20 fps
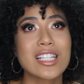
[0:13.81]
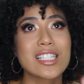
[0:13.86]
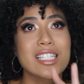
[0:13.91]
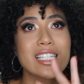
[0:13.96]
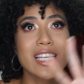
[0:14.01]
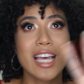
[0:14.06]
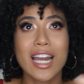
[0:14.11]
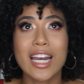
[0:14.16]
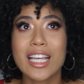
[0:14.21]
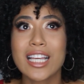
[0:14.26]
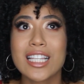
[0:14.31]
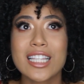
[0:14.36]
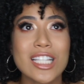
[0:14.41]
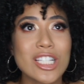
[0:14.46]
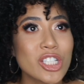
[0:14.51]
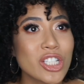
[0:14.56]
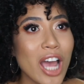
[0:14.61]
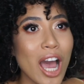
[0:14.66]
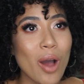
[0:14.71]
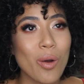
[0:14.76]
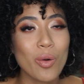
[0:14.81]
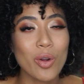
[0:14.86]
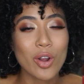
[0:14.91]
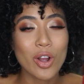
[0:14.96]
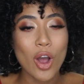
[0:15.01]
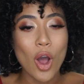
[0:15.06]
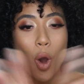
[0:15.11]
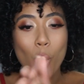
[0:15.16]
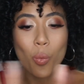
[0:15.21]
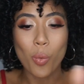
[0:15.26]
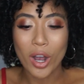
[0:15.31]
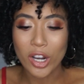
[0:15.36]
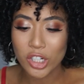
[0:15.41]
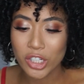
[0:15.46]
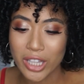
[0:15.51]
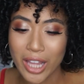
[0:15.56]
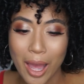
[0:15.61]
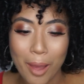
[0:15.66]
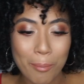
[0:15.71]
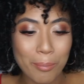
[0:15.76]
to getting in the shower,
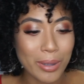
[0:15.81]
washing that